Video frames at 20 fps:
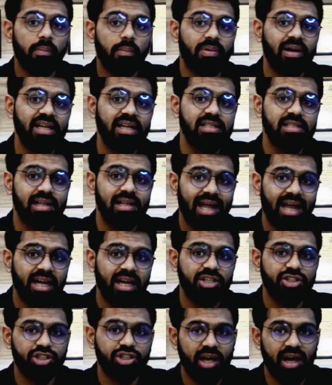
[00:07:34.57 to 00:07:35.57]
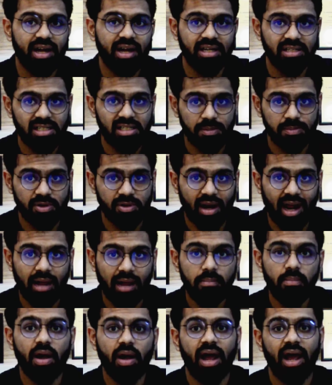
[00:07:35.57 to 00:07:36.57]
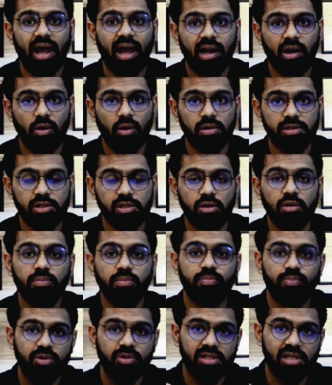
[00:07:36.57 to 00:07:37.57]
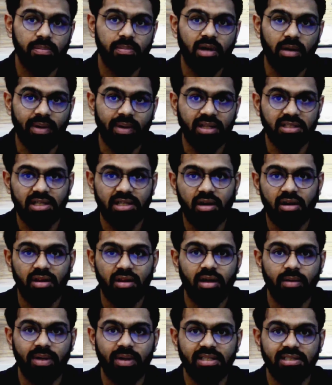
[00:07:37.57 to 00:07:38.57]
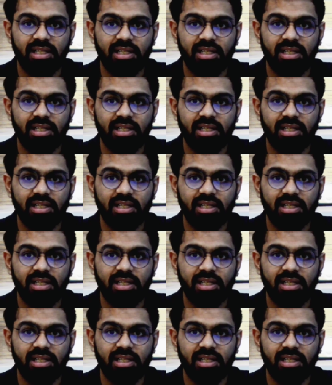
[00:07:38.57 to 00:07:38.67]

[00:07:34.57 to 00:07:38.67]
please like share and subscribe and also put some comments down in the comment